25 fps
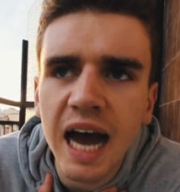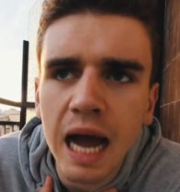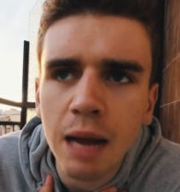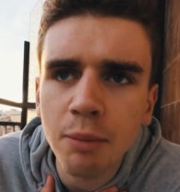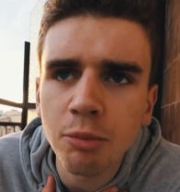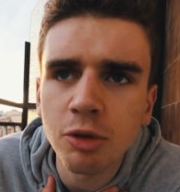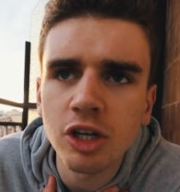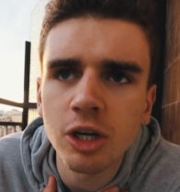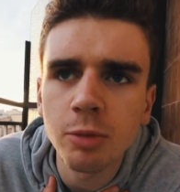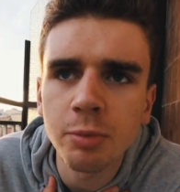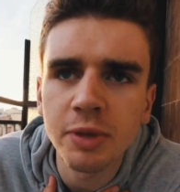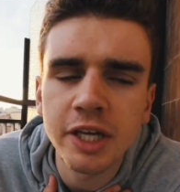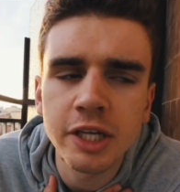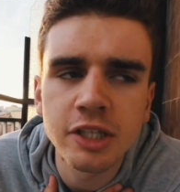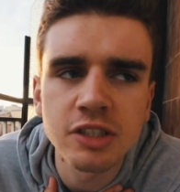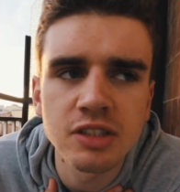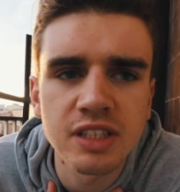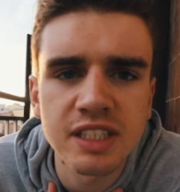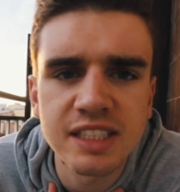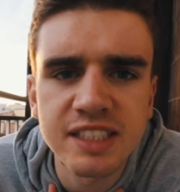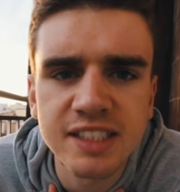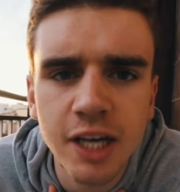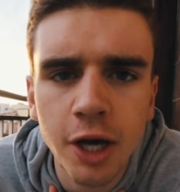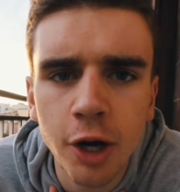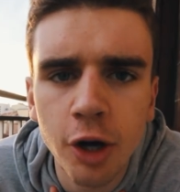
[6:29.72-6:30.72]
I'm going to be using
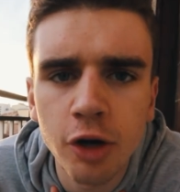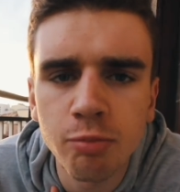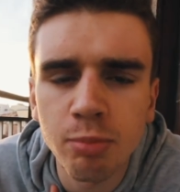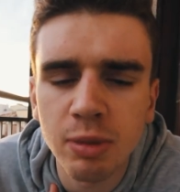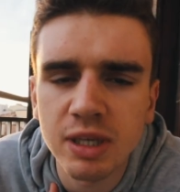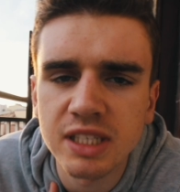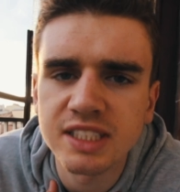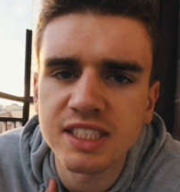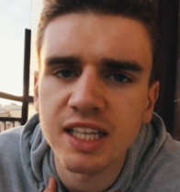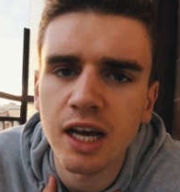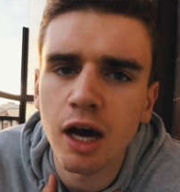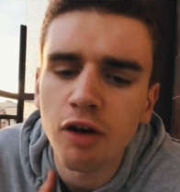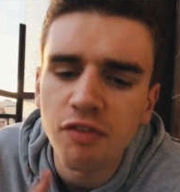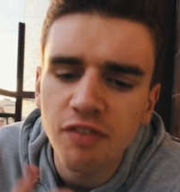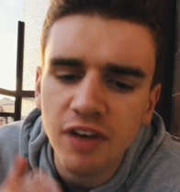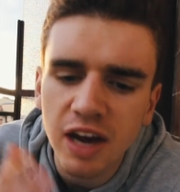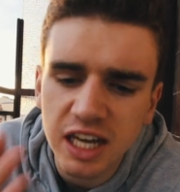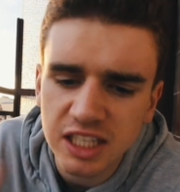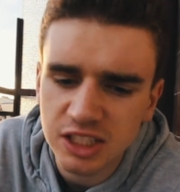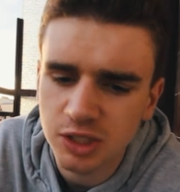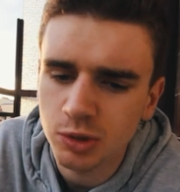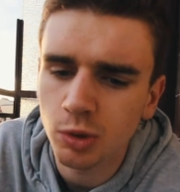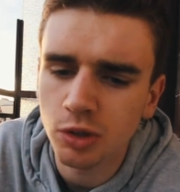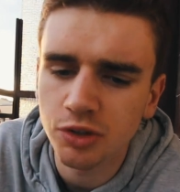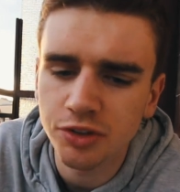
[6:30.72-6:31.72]
this code myself.
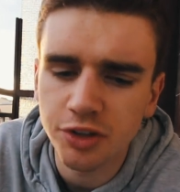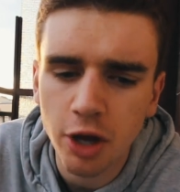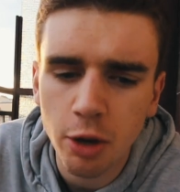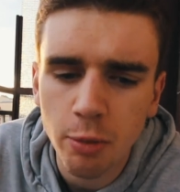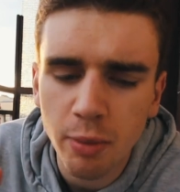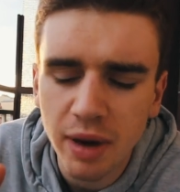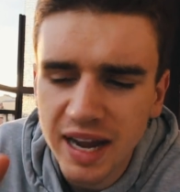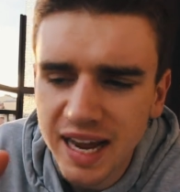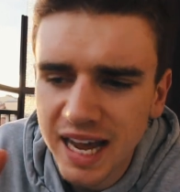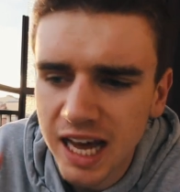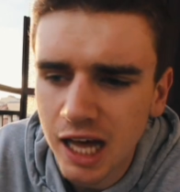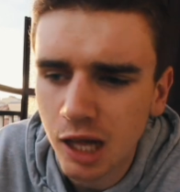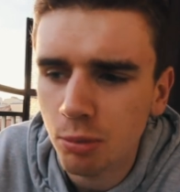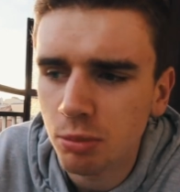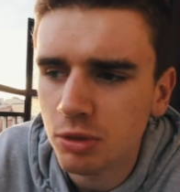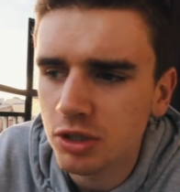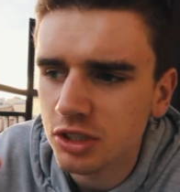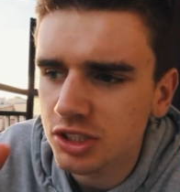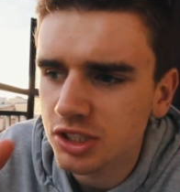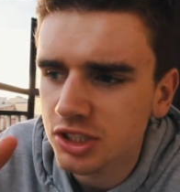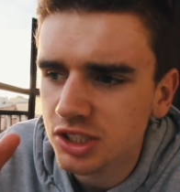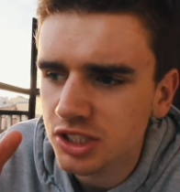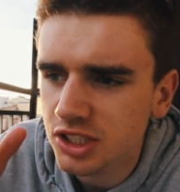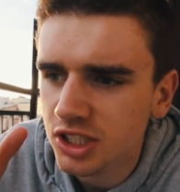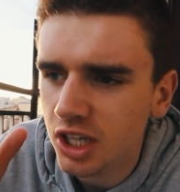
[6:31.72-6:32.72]
As you all know, my
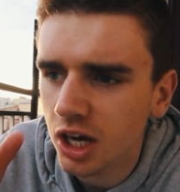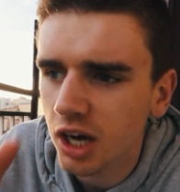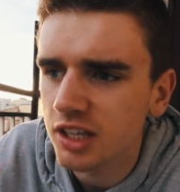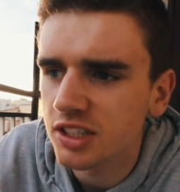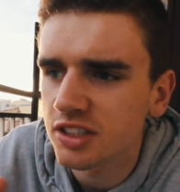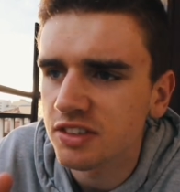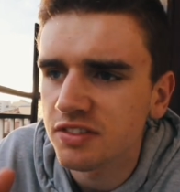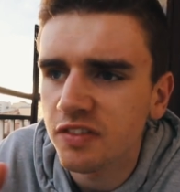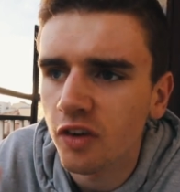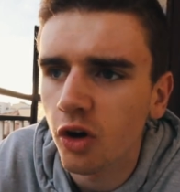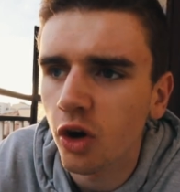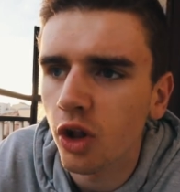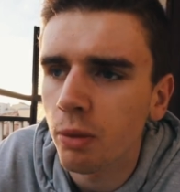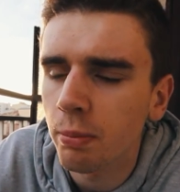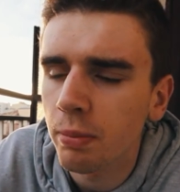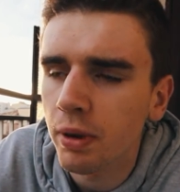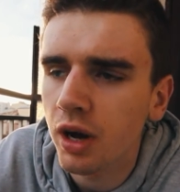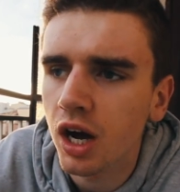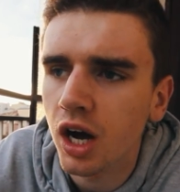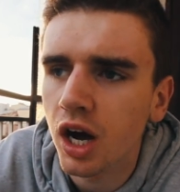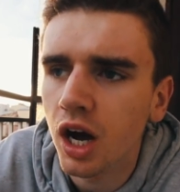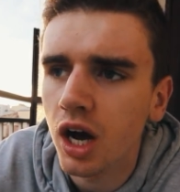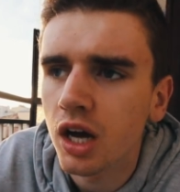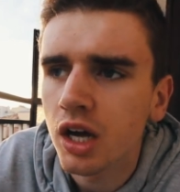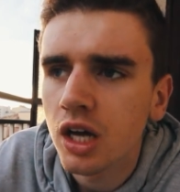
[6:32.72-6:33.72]
helmet's starting to fall
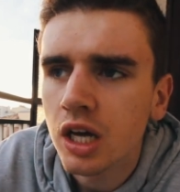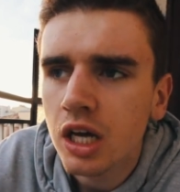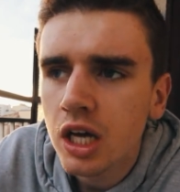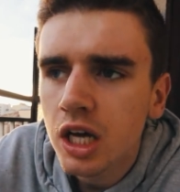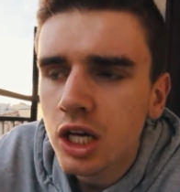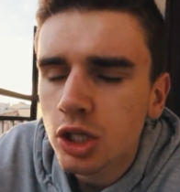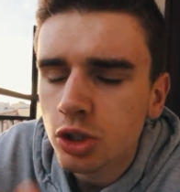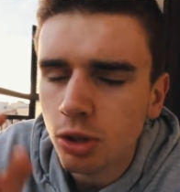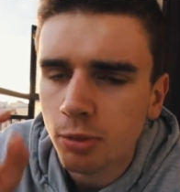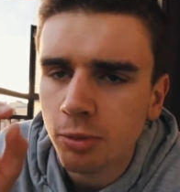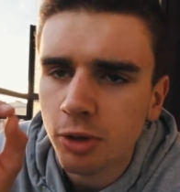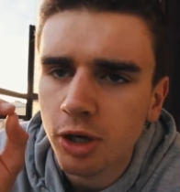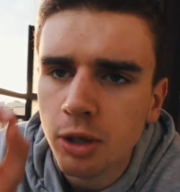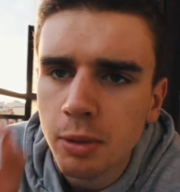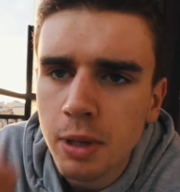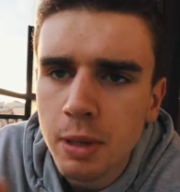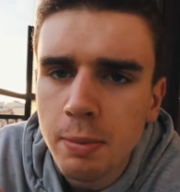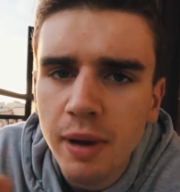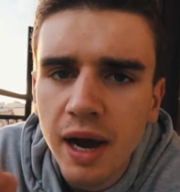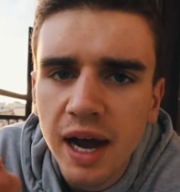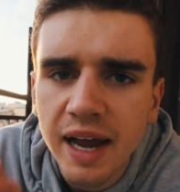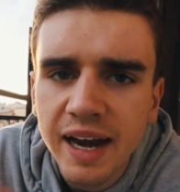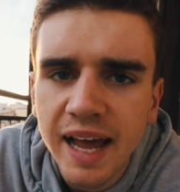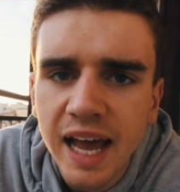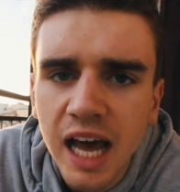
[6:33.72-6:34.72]
apart, so I'm going to be
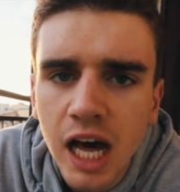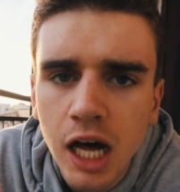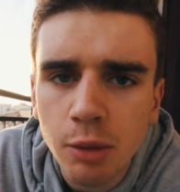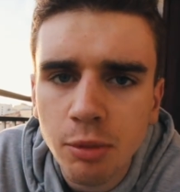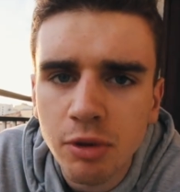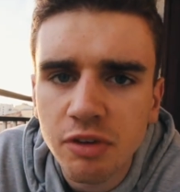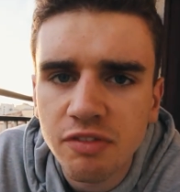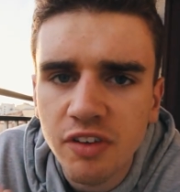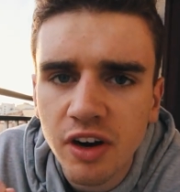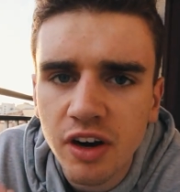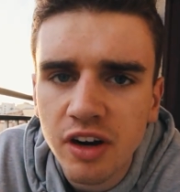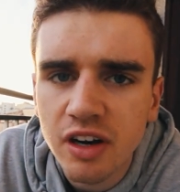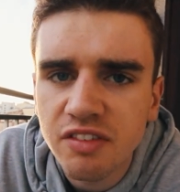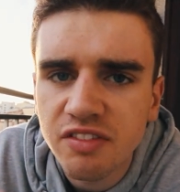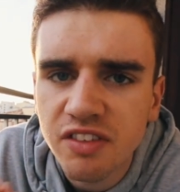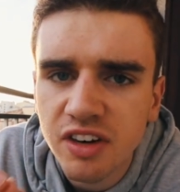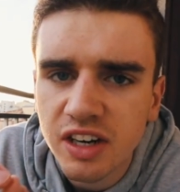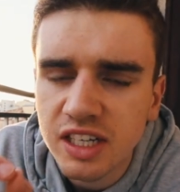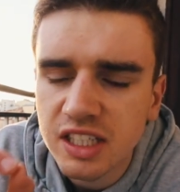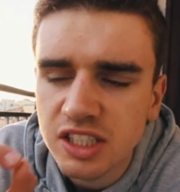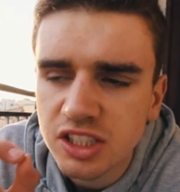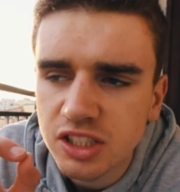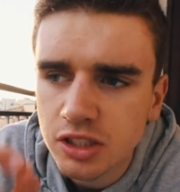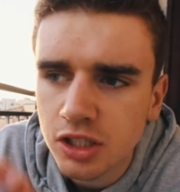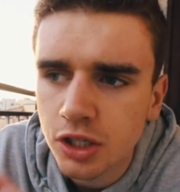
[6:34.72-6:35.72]
buying a helmet very,
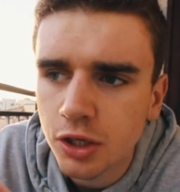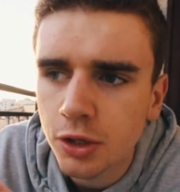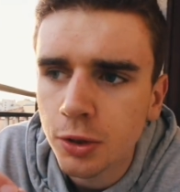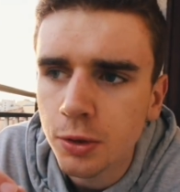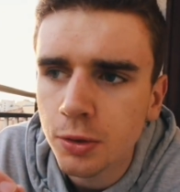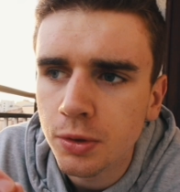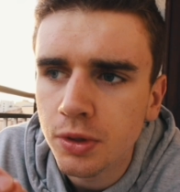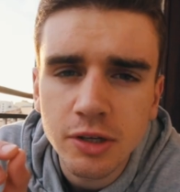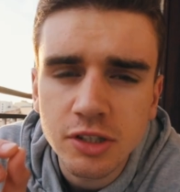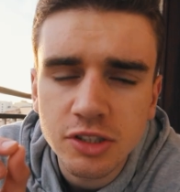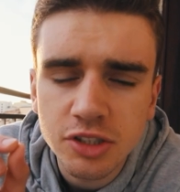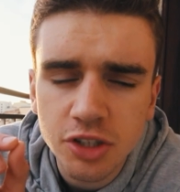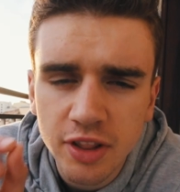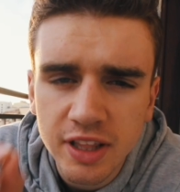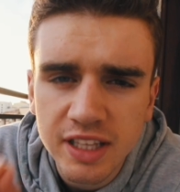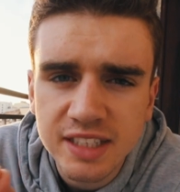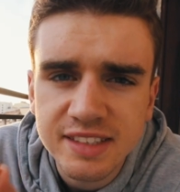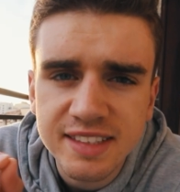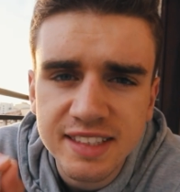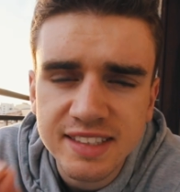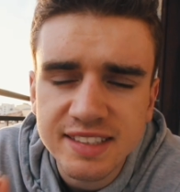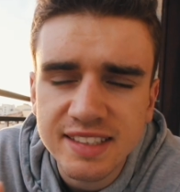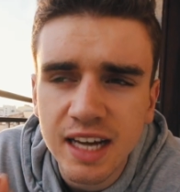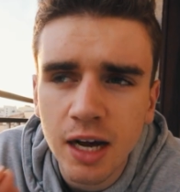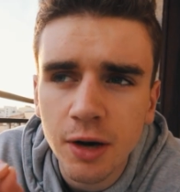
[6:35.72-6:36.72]
very soon. So this
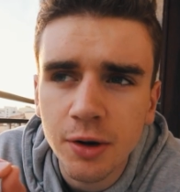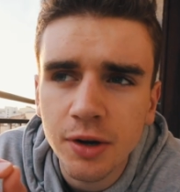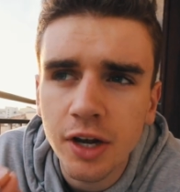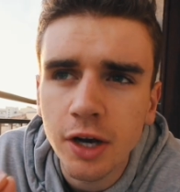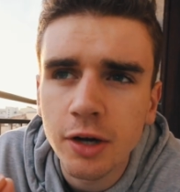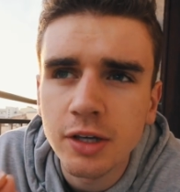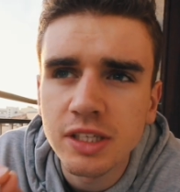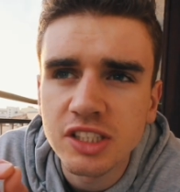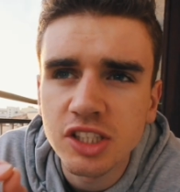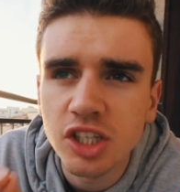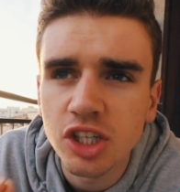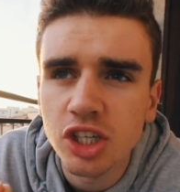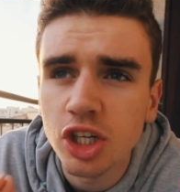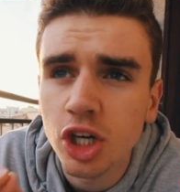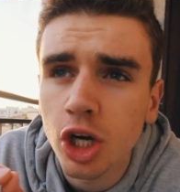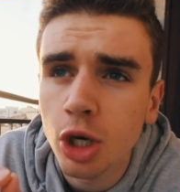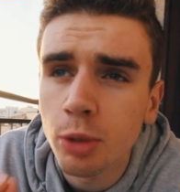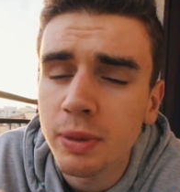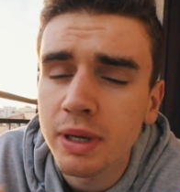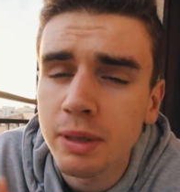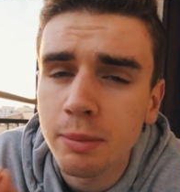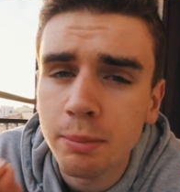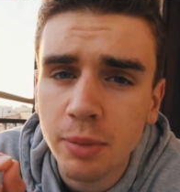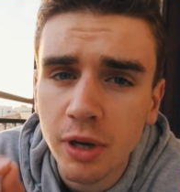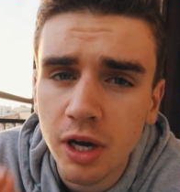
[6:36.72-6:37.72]
discount code is going to
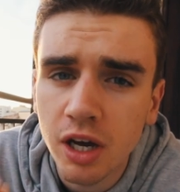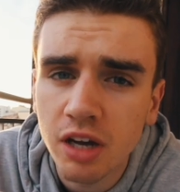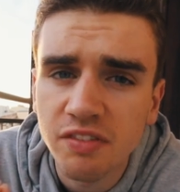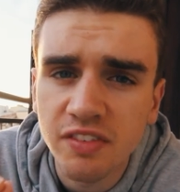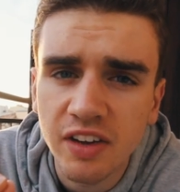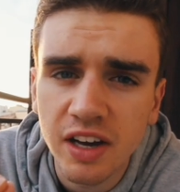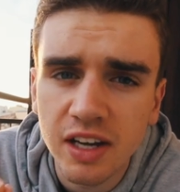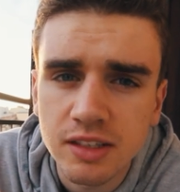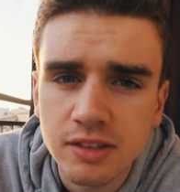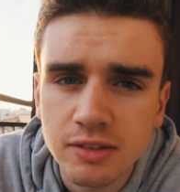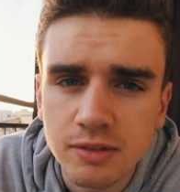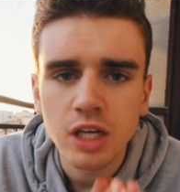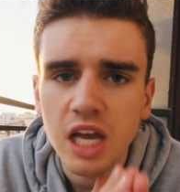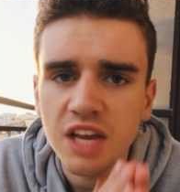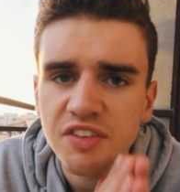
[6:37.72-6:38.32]
come in perfect.